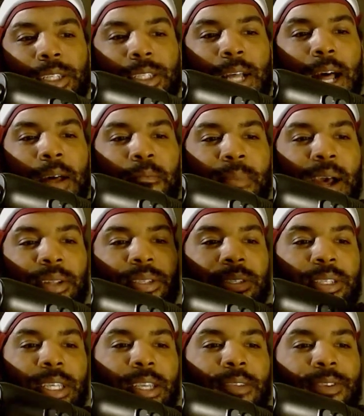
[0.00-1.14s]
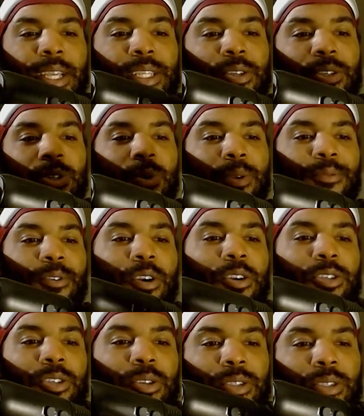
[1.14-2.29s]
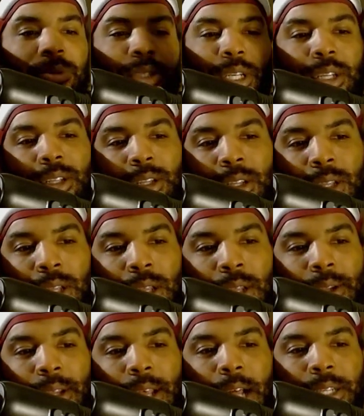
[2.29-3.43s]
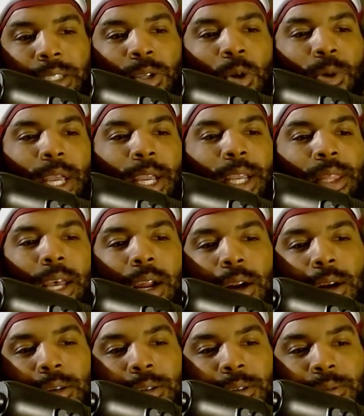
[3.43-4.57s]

job mounting TVs or doing furniture or some shit, I'll just go kick it there.